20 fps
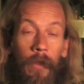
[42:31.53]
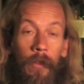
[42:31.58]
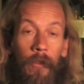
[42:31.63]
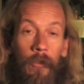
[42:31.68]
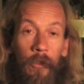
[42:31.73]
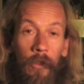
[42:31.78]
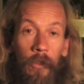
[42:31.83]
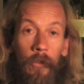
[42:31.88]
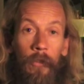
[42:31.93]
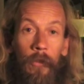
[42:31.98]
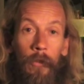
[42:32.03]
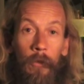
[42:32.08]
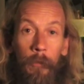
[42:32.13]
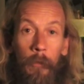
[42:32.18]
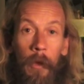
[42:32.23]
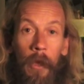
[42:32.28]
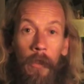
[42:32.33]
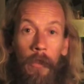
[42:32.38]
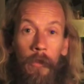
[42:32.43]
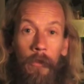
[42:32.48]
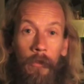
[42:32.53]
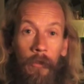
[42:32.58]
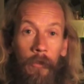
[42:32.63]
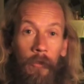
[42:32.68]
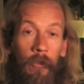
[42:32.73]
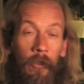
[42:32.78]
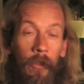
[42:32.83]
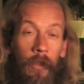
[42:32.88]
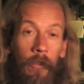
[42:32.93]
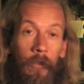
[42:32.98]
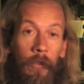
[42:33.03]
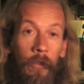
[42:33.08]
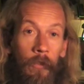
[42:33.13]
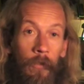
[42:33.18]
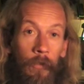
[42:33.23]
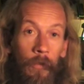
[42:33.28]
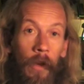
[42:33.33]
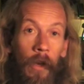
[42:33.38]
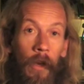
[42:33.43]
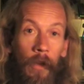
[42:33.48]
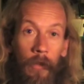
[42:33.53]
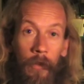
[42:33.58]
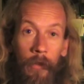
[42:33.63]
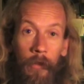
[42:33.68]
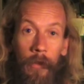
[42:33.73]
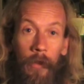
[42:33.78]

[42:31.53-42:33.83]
Jesus Mother and Jesus Father.